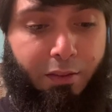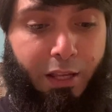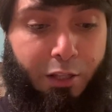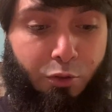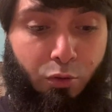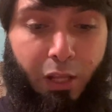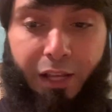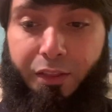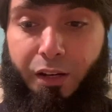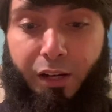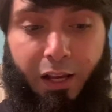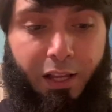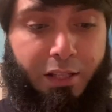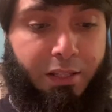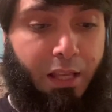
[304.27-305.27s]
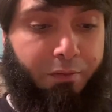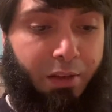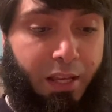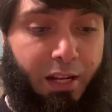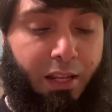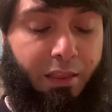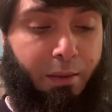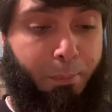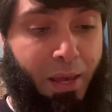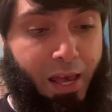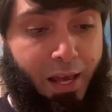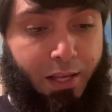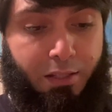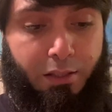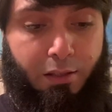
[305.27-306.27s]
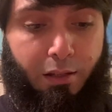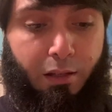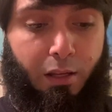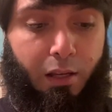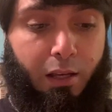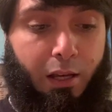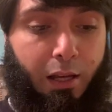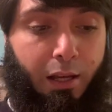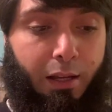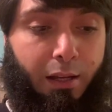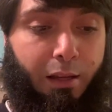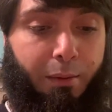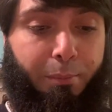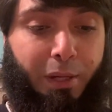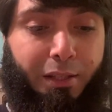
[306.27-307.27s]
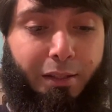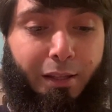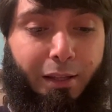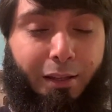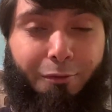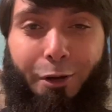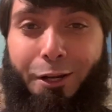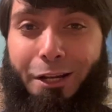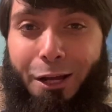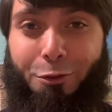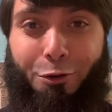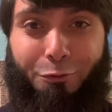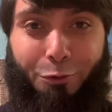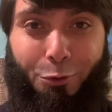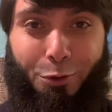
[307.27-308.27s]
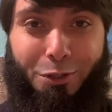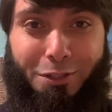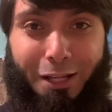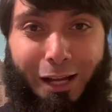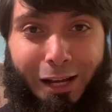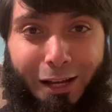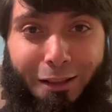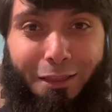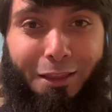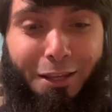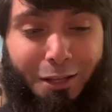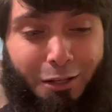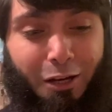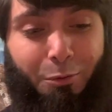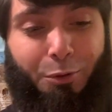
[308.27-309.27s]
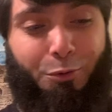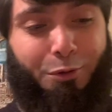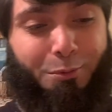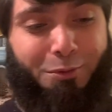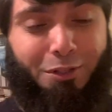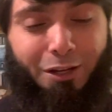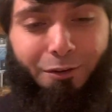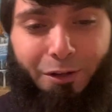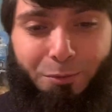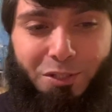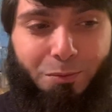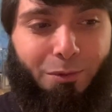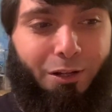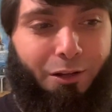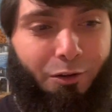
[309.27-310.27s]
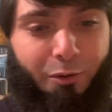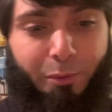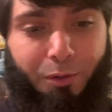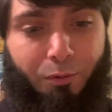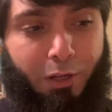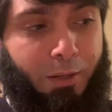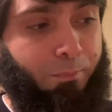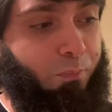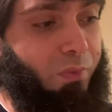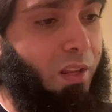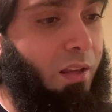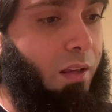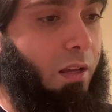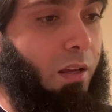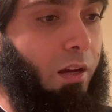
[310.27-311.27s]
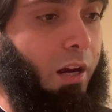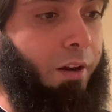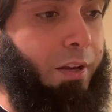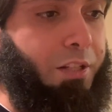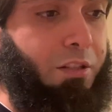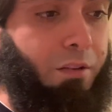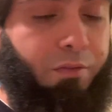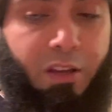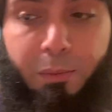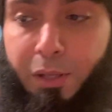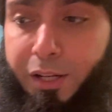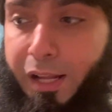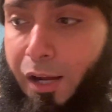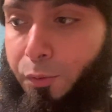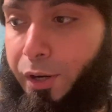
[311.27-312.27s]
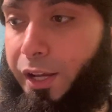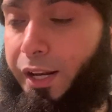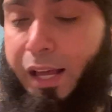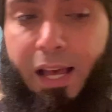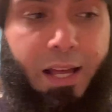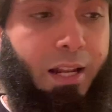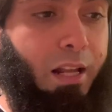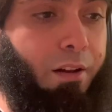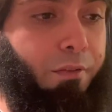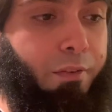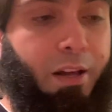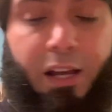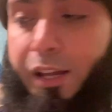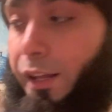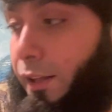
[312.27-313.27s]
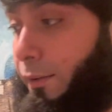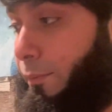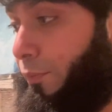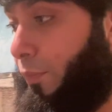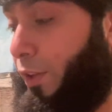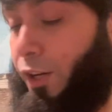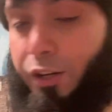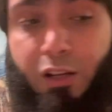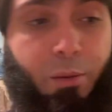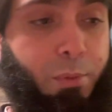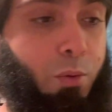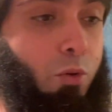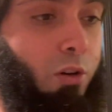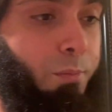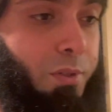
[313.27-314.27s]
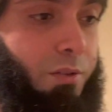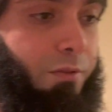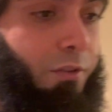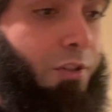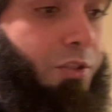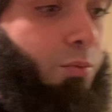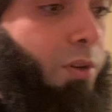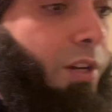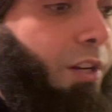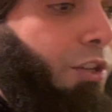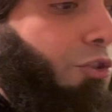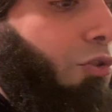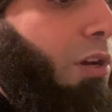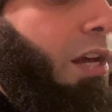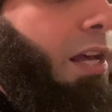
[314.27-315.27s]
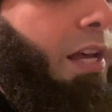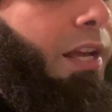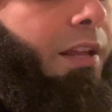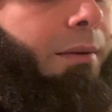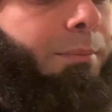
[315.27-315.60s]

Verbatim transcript: they do like the nuggets they've eaten in the past, but right now they're focused on the gummy worms. All right, Bismillah ar-Rahman ar-Rahim. All right, see family, now we're gonna halalify their gummy worms. First, we're gonna try